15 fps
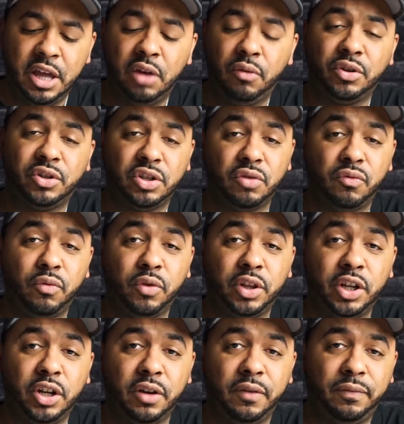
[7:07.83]
which is a really
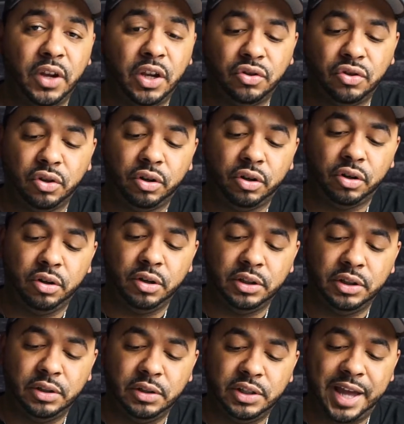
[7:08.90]
good feature
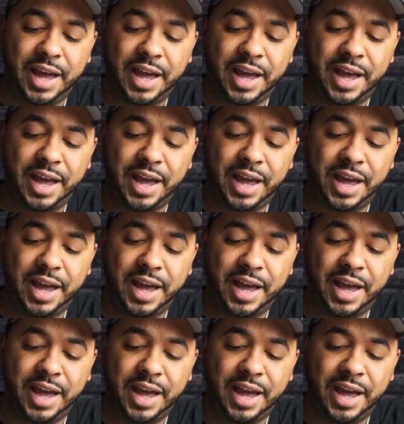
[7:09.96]
to